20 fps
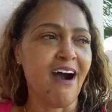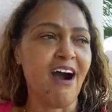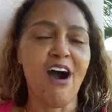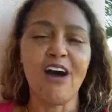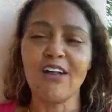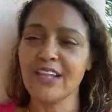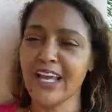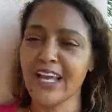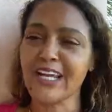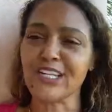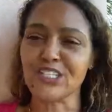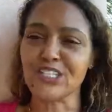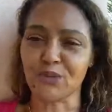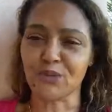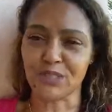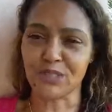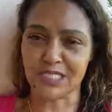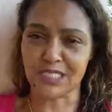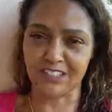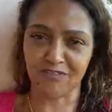All I can do
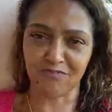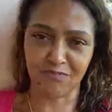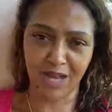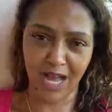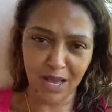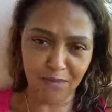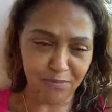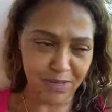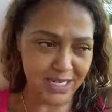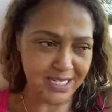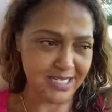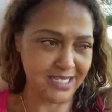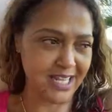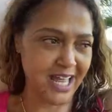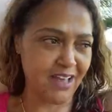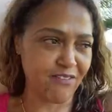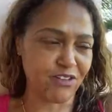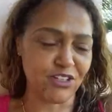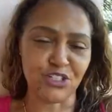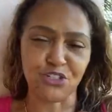is live my best
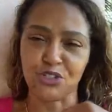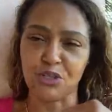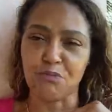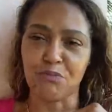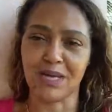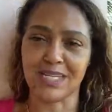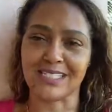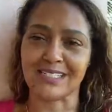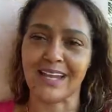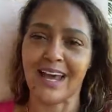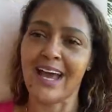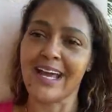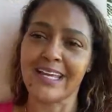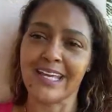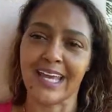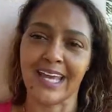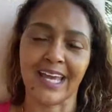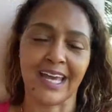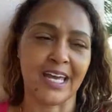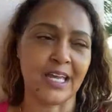life and do the best I
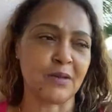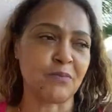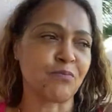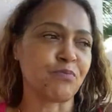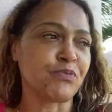can